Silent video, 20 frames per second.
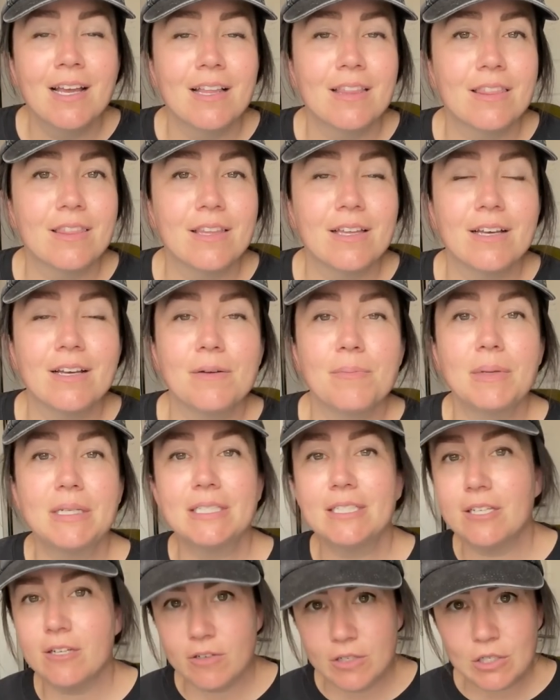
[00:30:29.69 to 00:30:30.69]
the
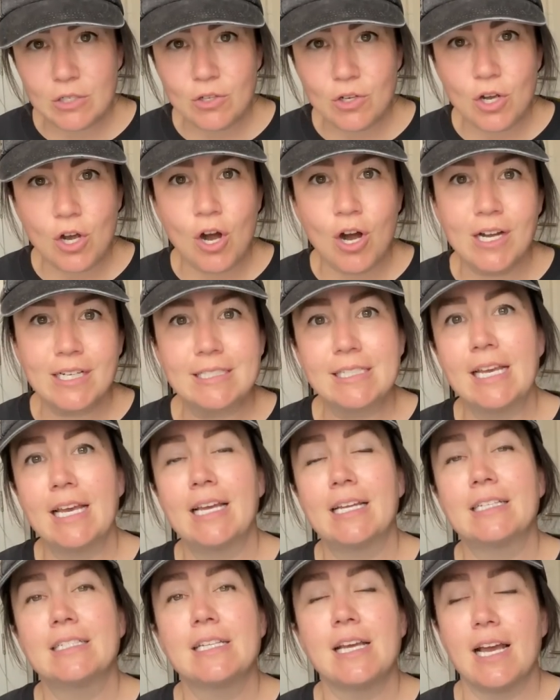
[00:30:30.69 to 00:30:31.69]
material
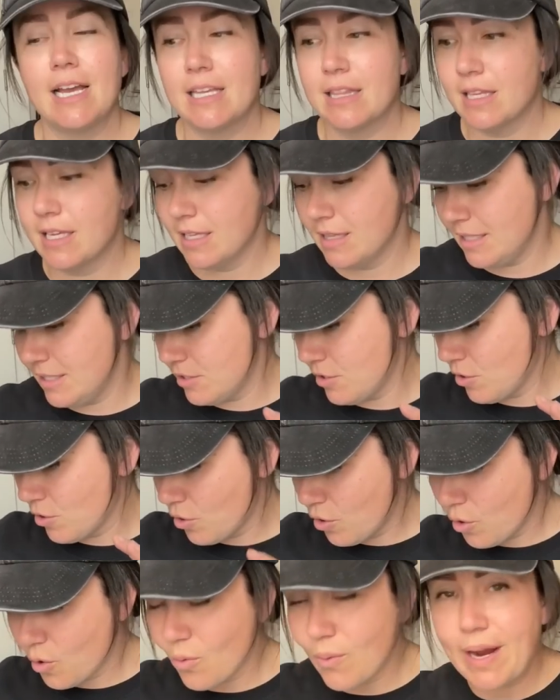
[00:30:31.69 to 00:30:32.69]
content. I think these are
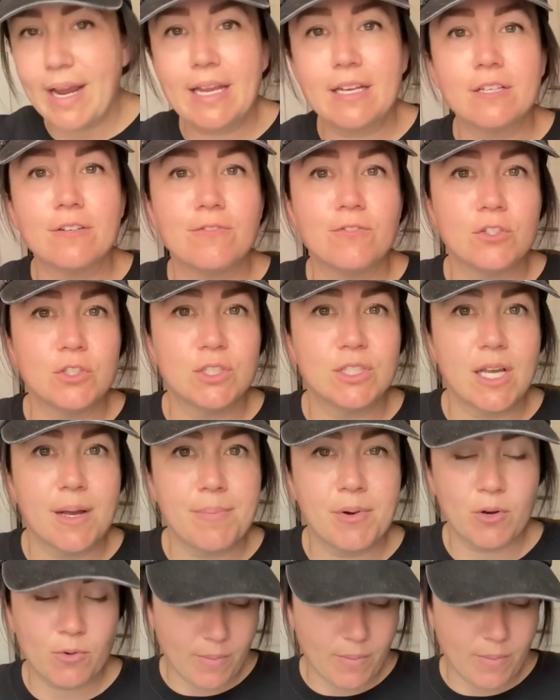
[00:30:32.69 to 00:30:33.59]
great for summer